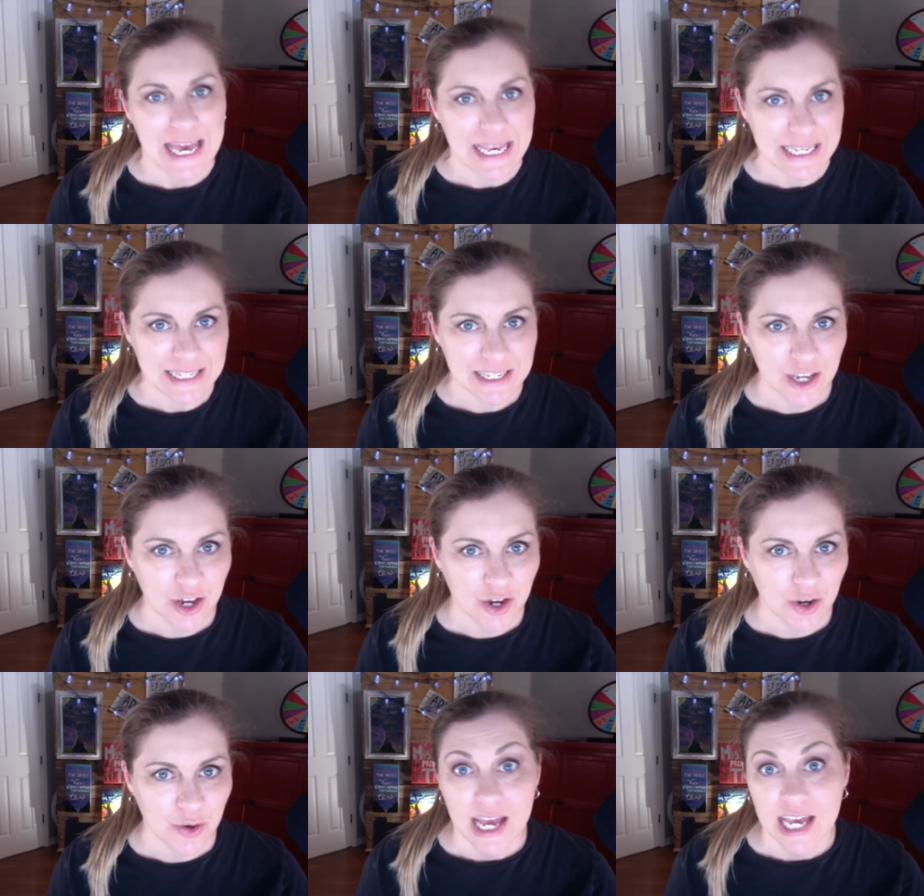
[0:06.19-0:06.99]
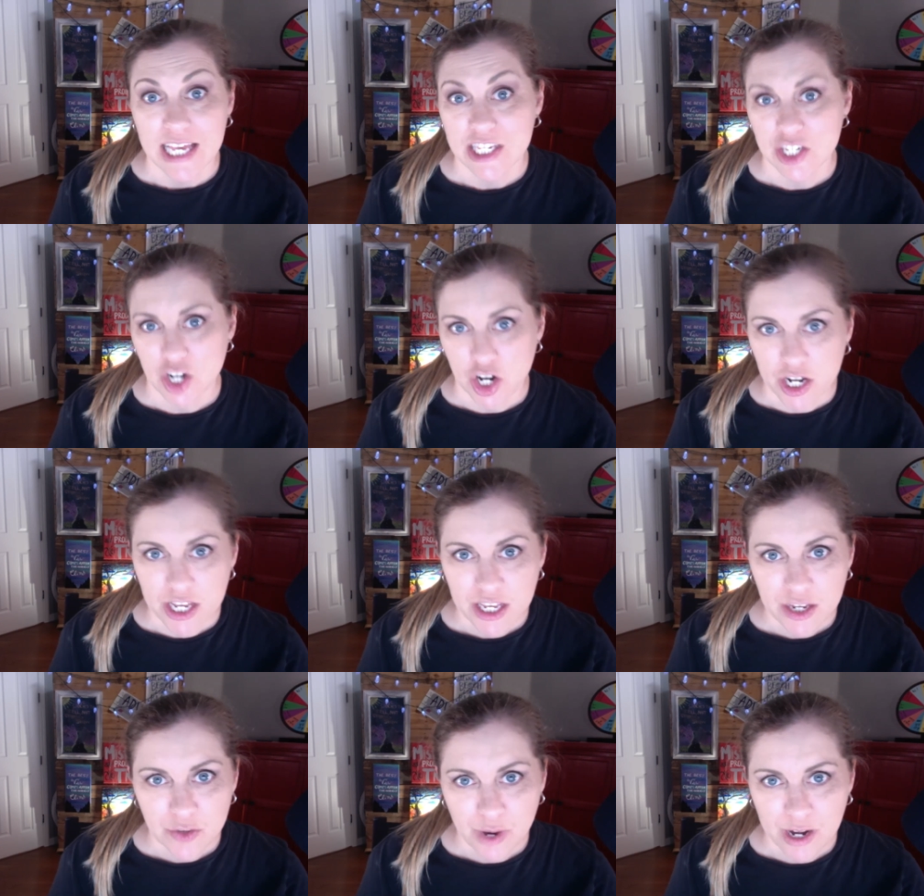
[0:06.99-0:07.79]
SEO,
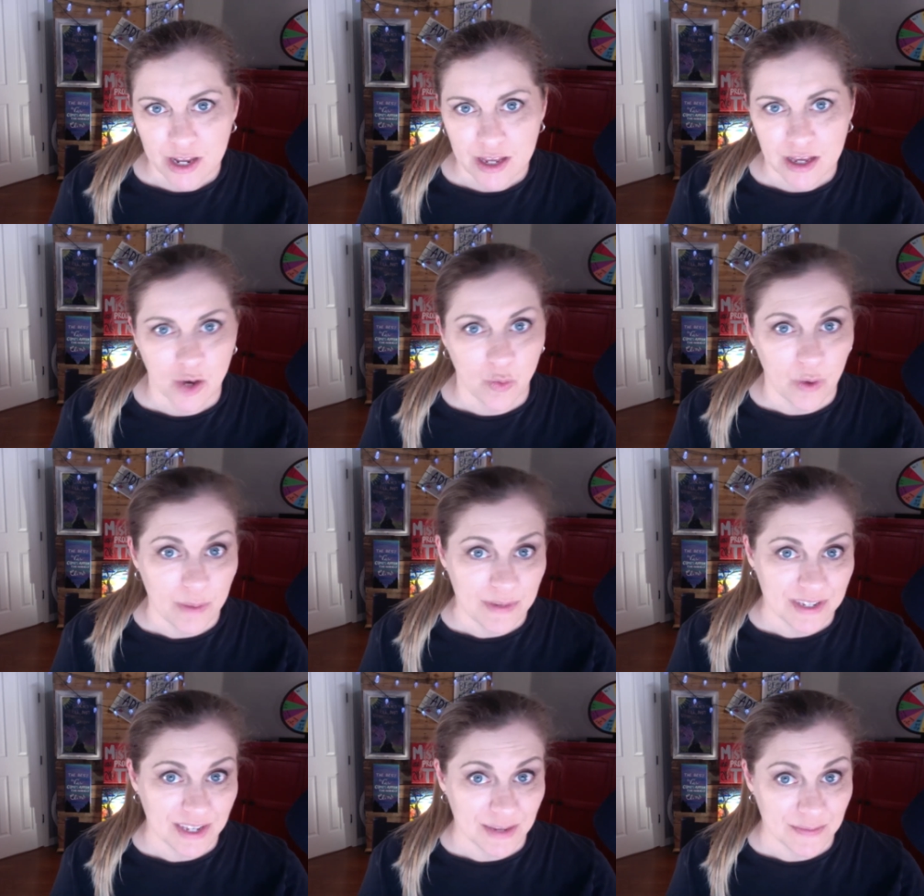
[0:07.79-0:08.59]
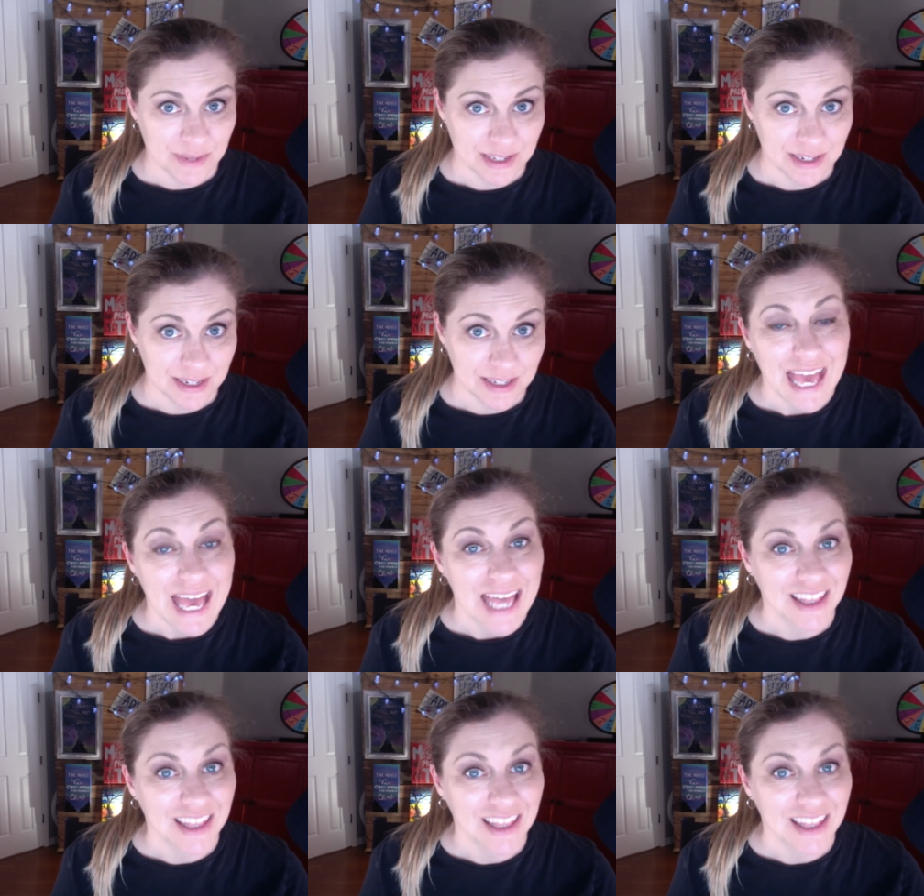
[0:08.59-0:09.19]
starting and running a web design business,